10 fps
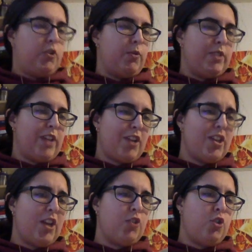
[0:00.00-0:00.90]
So it's actually
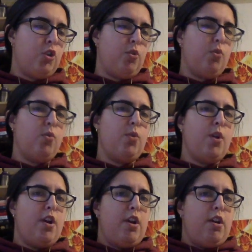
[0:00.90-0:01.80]
like two
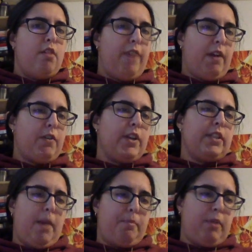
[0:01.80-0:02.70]
very
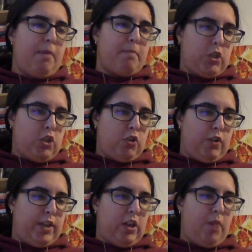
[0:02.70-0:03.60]
separate
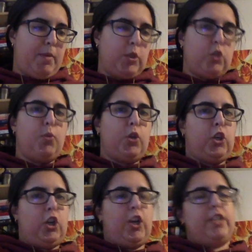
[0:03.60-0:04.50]
mysteries, and I'll be super
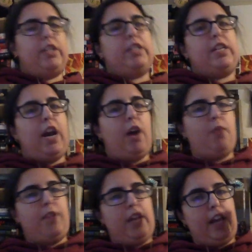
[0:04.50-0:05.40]
curious to see
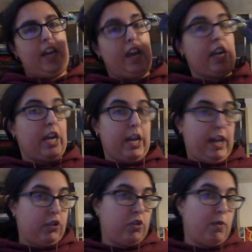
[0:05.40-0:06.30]
how they like
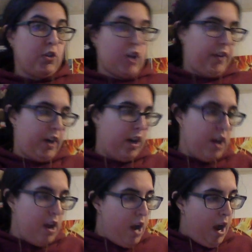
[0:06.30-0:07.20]
connect to each other.
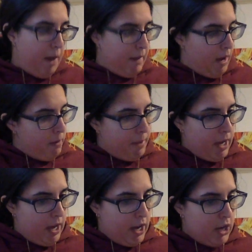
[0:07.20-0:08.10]
I'm now on
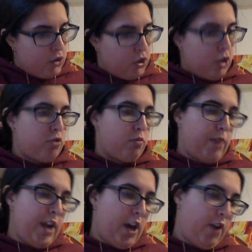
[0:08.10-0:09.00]
page
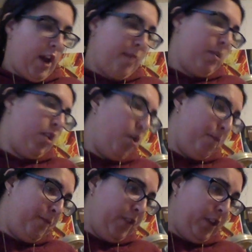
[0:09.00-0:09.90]
300. I'm gonna
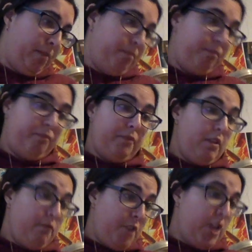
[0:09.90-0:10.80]
hopefully
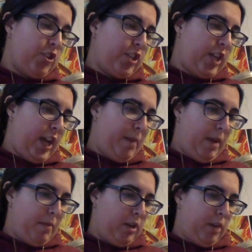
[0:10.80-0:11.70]
finish it today, but
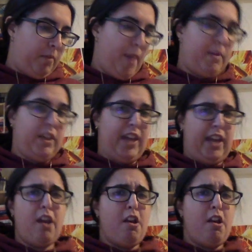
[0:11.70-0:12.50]
I'm gonna probably like